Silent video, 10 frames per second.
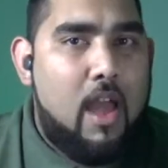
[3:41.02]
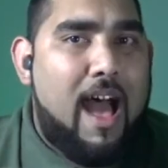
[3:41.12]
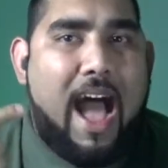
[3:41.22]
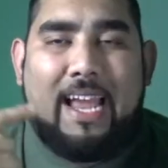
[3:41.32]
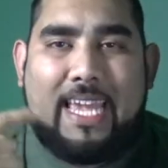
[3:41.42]

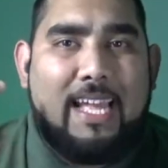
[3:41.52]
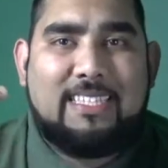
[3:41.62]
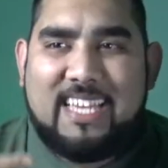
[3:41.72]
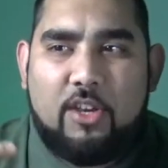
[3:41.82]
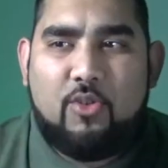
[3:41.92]
I can't
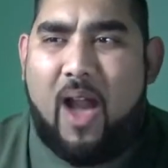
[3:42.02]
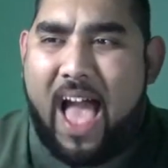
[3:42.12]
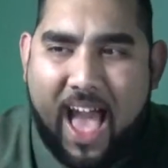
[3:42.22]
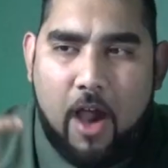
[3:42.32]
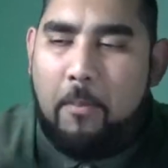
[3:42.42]
tell you
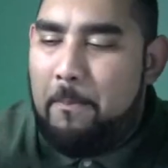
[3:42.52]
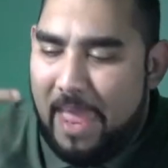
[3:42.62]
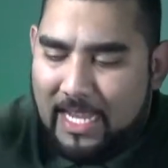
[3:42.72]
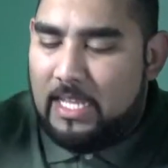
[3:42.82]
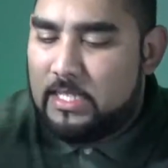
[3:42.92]
how
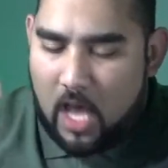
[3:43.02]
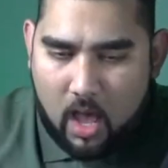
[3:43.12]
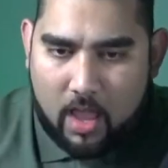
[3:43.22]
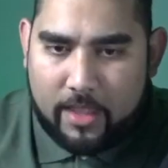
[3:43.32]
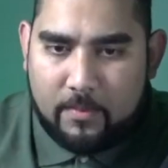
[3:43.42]
many
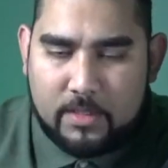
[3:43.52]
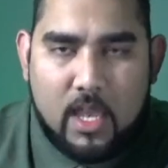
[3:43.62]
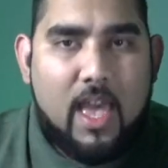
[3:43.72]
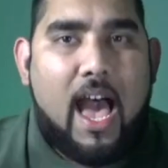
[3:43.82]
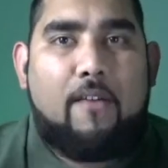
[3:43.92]
times
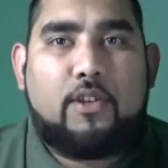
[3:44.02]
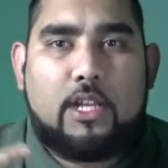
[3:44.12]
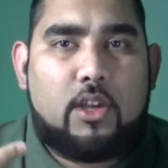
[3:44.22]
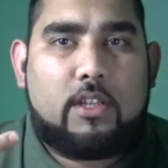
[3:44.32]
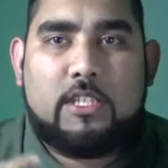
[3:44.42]
I've tried to
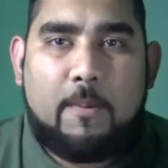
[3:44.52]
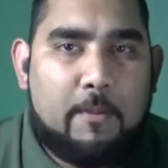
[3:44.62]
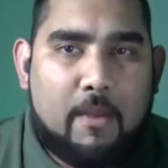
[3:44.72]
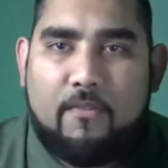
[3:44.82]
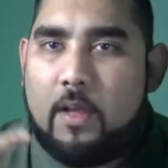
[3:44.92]
talk to somebody in
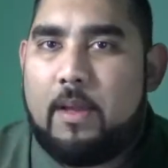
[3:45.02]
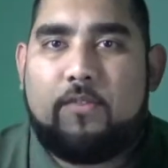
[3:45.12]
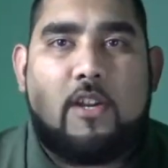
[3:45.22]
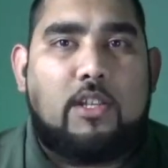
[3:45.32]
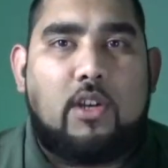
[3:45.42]
my family, I've
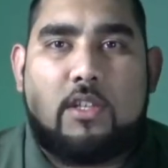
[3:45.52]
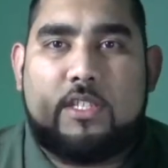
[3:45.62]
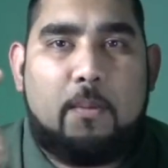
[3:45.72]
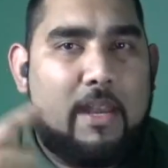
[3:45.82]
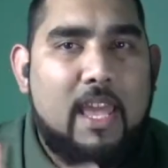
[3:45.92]
tried to talk to
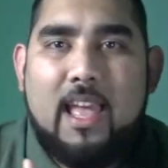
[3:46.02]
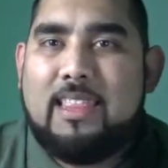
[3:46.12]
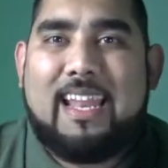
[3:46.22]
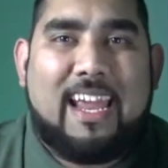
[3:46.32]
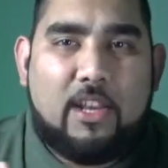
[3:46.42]
somebody
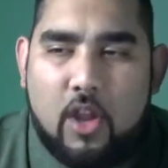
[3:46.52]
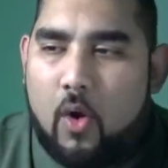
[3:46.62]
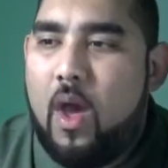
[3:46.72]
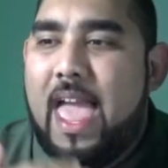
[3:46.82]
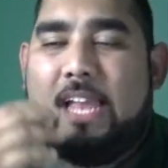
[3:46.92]
that I
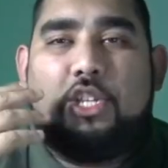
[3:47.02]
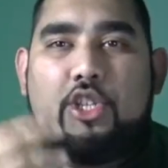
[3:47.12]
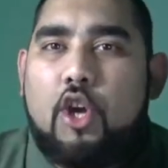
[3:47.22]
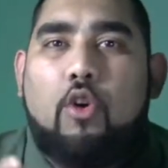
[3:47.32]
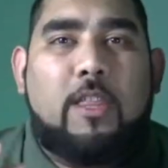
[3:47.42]
know and
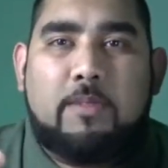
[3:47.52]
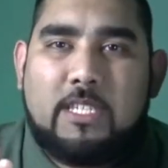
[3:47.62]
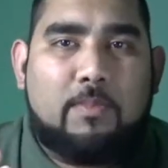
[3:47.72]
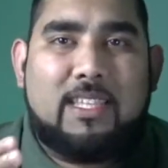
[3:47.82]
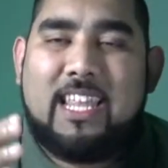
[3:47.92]
show them
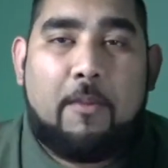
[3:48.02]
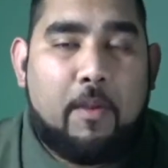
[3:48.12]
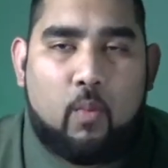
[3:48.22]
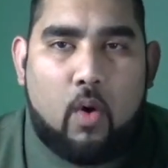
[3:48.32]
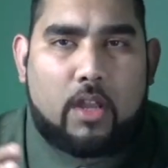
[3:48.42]
something that I've
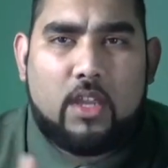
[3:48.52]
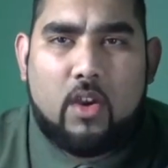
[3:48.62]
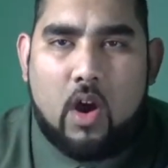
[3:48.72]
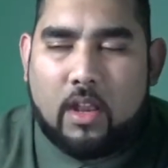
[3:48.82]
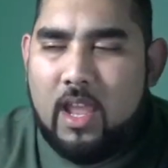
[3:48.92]
been working
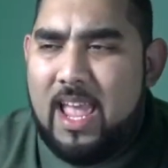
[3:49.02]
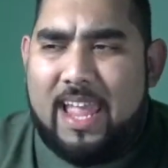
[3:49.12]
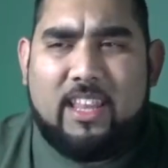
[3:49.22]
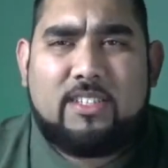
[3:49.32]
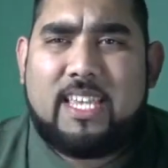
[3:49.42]
on, and
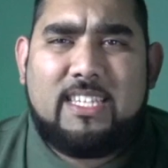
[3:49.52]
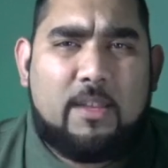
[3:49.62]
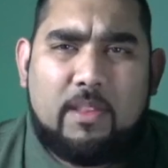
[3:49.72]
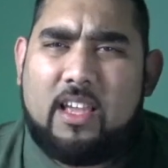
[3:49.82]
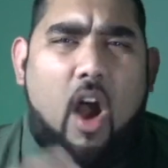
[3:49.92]
they'll say
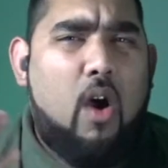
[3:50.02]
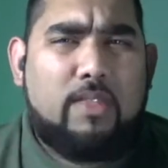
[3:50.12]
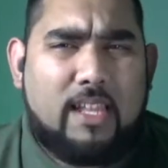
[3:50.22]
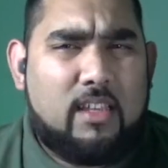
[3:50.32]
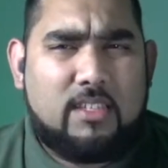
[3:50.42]
something like, "Oh,
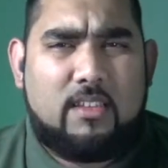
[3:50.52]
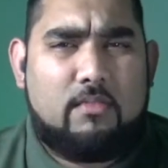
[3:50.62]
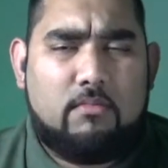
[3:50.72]
that doesn't